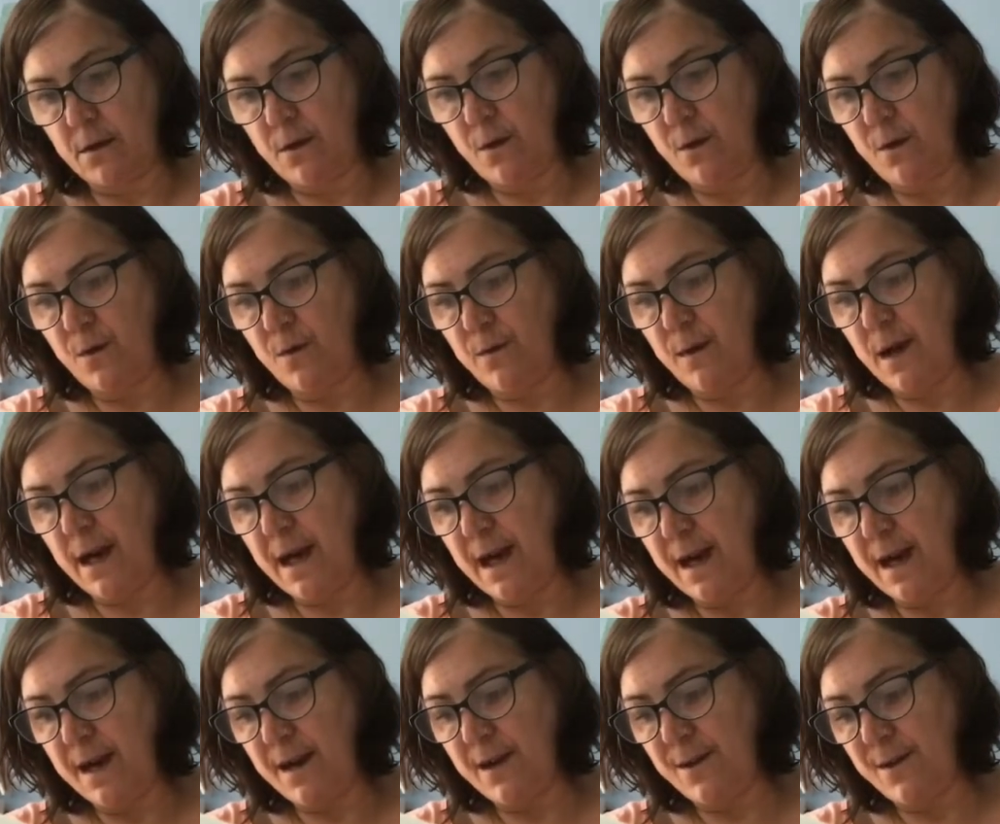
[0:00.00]
Oh
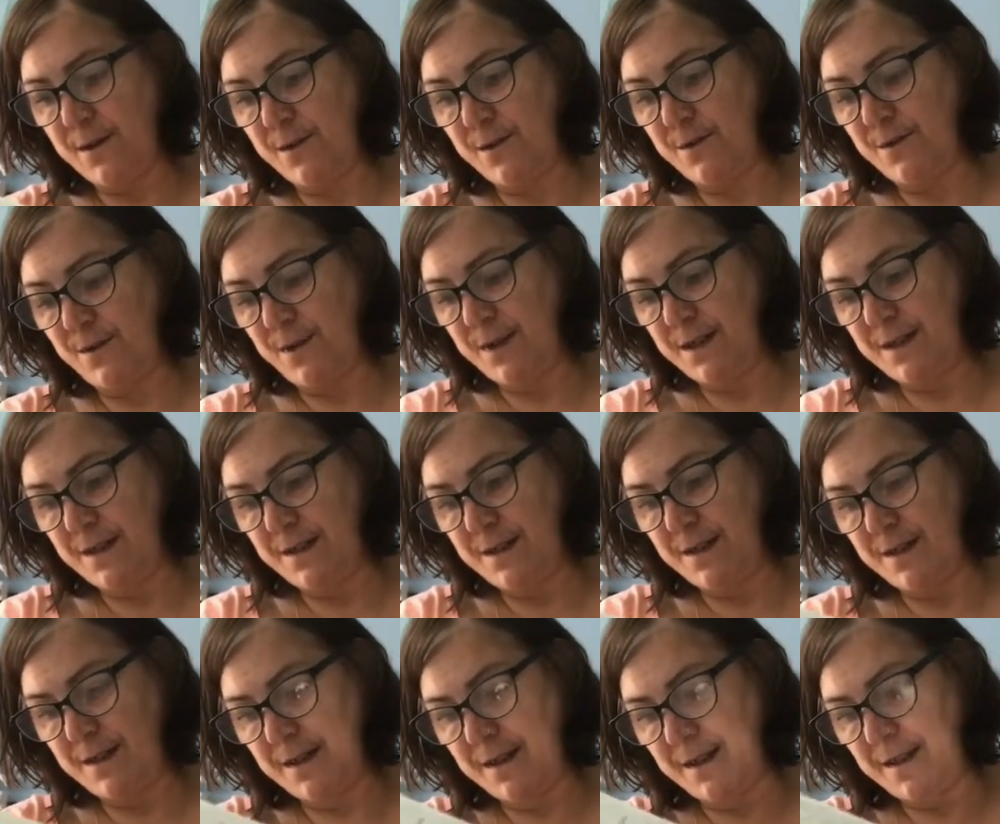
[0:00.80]
wow,
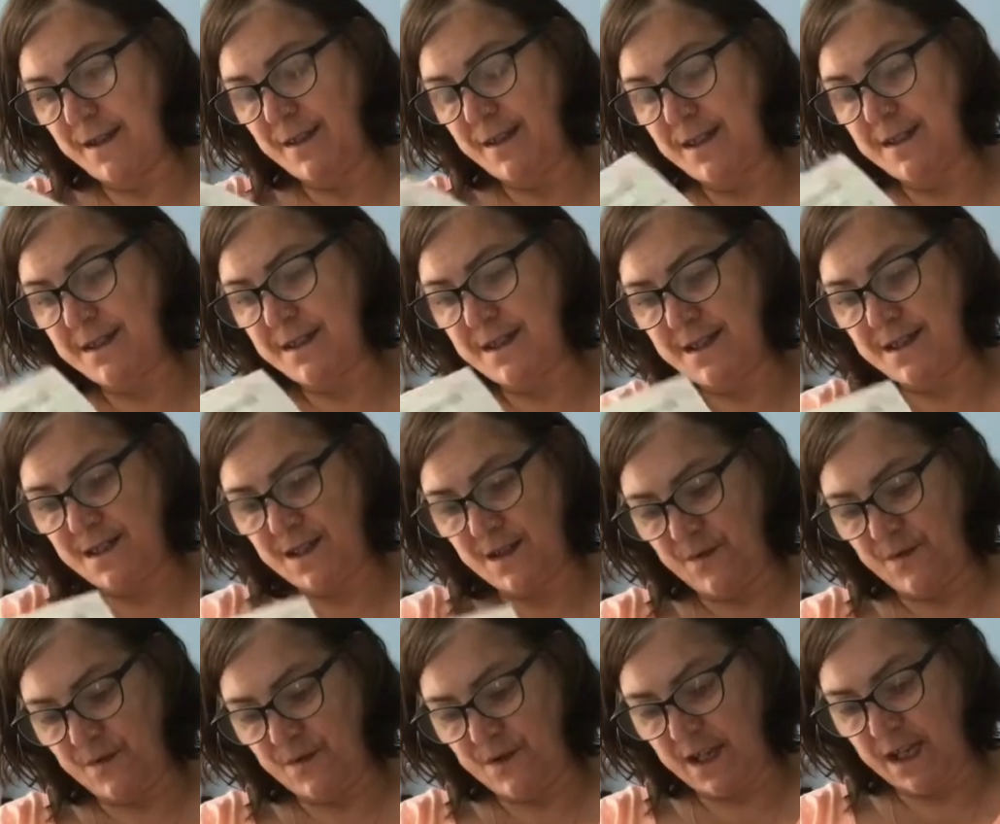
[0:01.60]
this
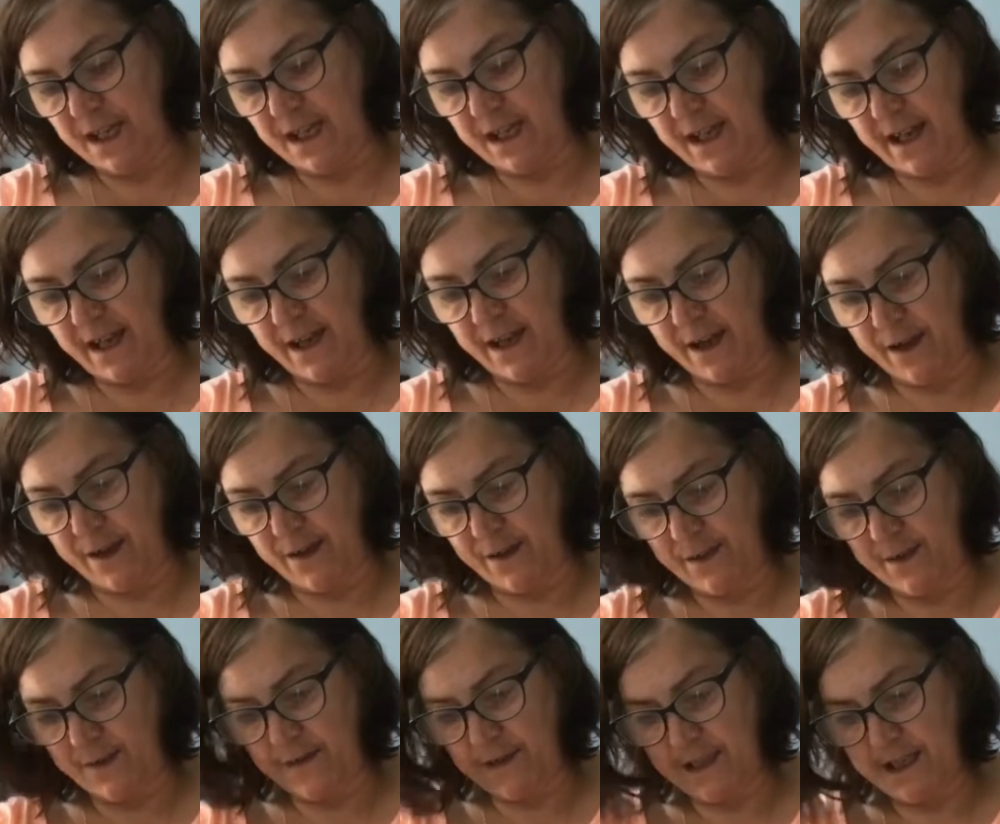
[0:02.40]
is a free
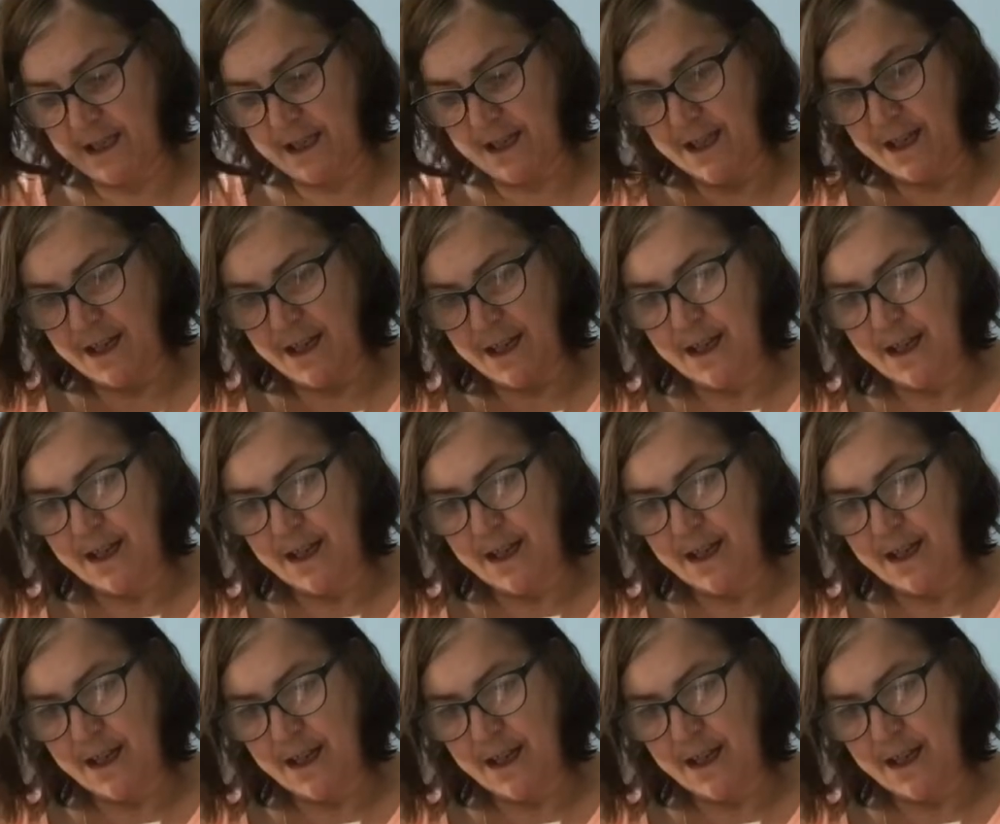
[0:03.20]
gift.